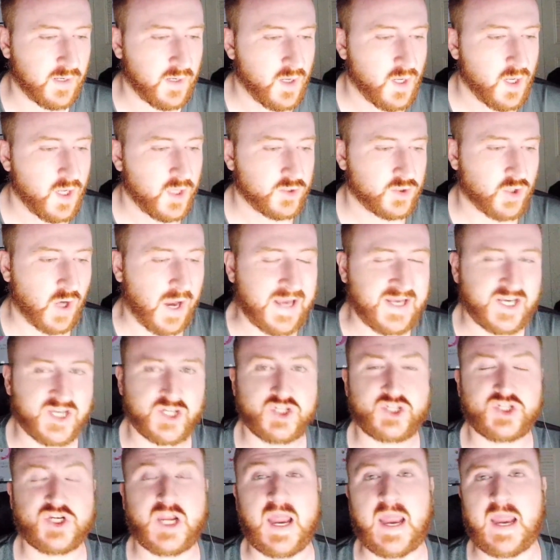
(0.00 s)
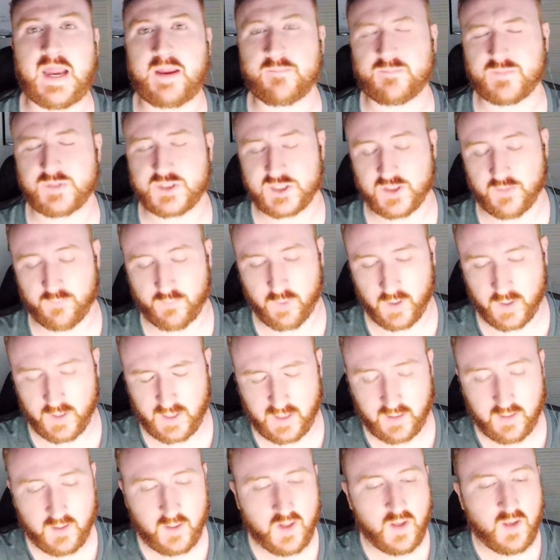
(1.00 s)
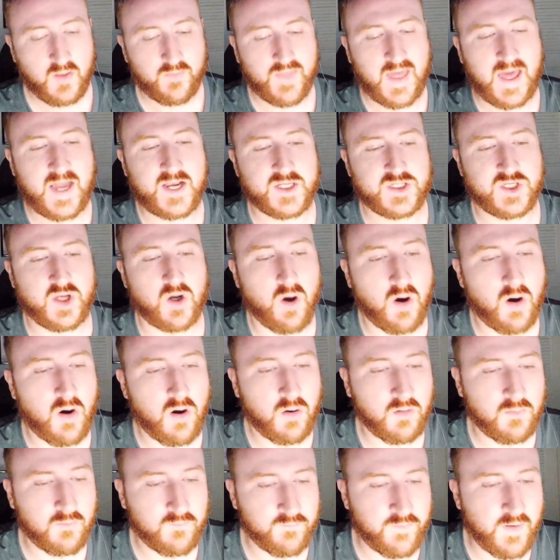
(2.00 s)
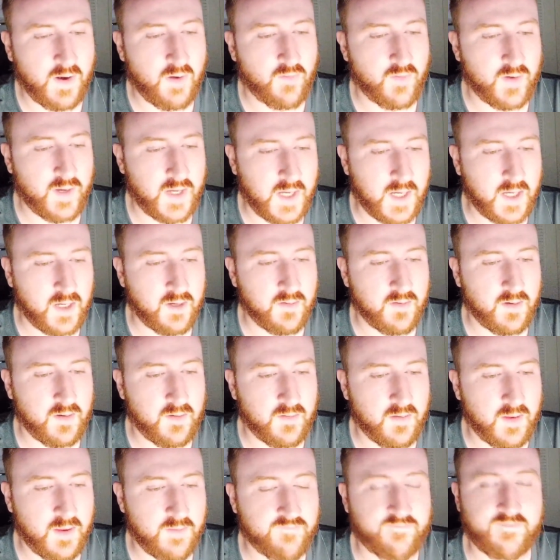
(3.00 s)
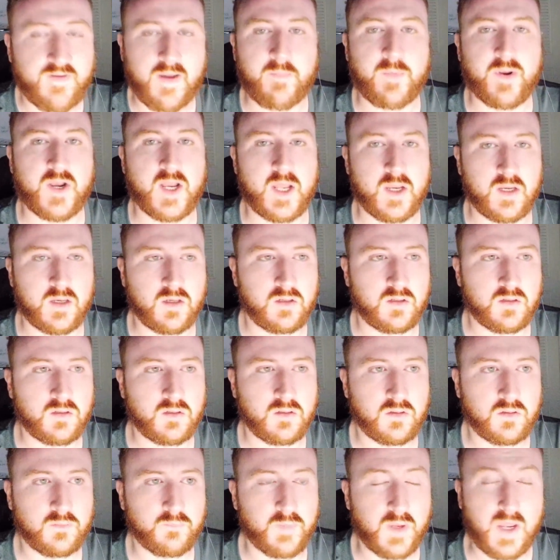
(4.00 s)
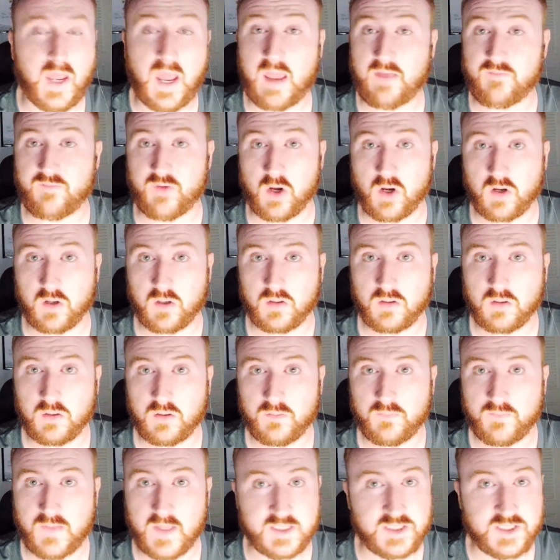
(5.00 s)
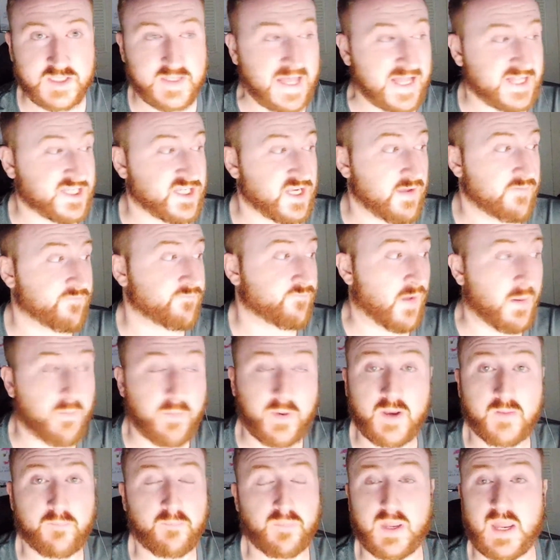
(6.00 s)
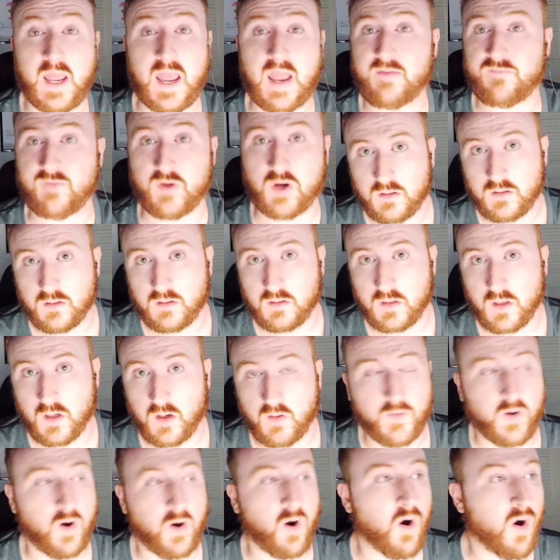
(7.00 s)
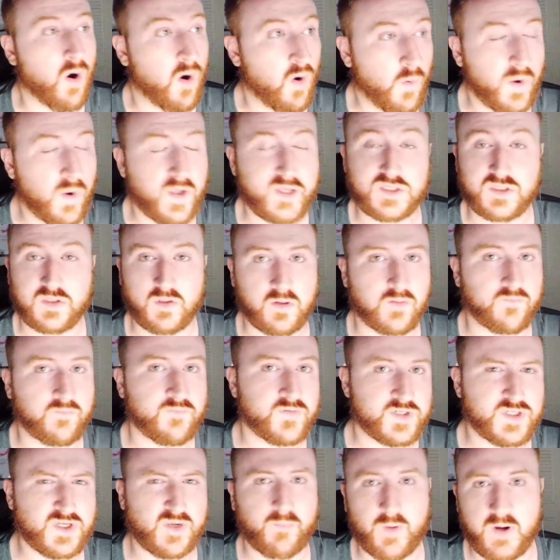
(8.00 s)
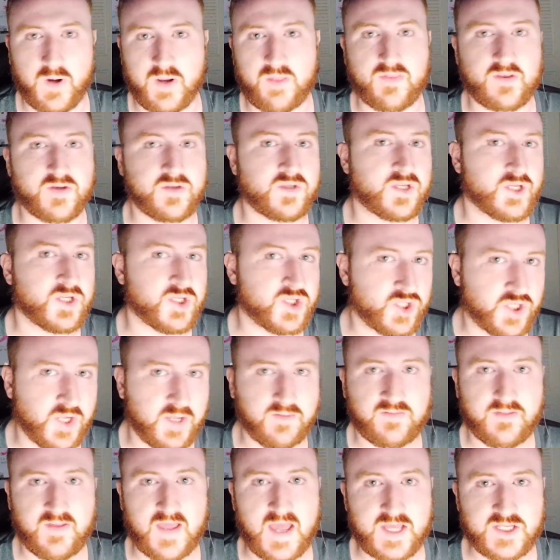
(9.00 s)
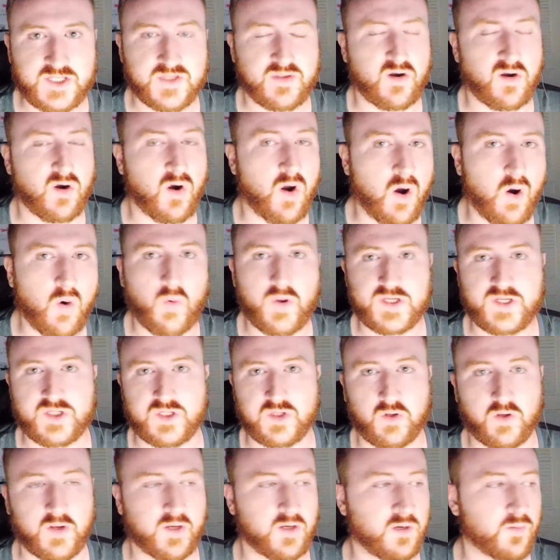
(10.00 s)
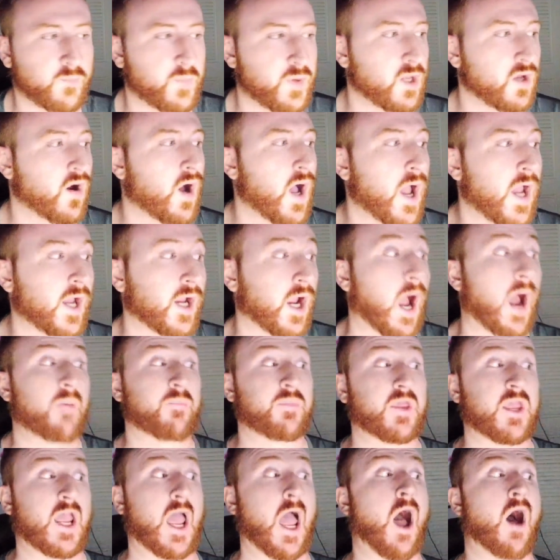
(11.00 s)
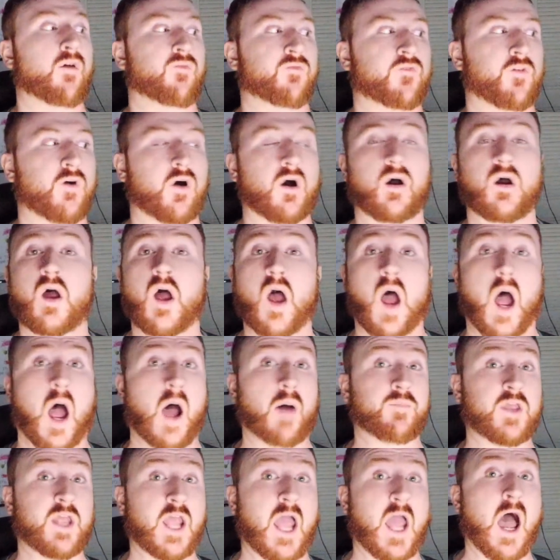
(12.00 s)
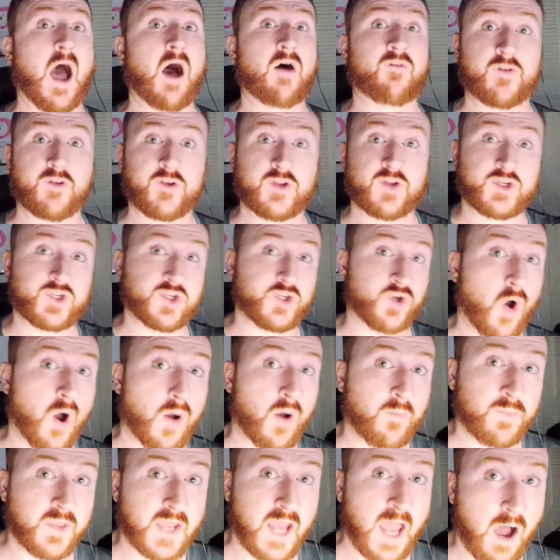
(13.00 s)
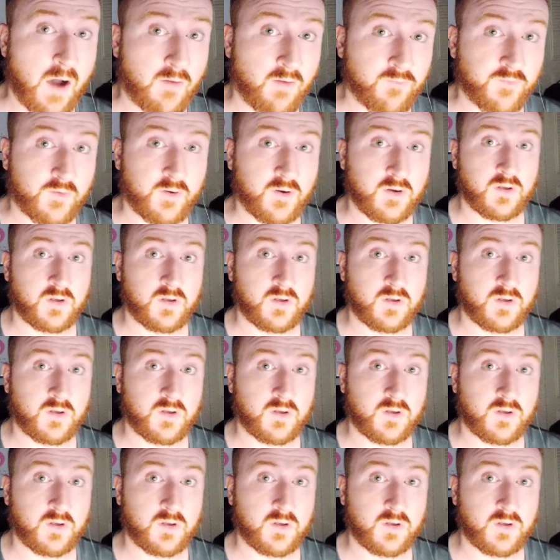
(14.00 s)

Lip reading: trying to shame somebody. That is all very effeminate behavior. That's effeminate behavior. They're always looking for somebody to shit test. They're always looking to be like, I'm the alpha. I'm the alpha. Did you know I'm the alpha?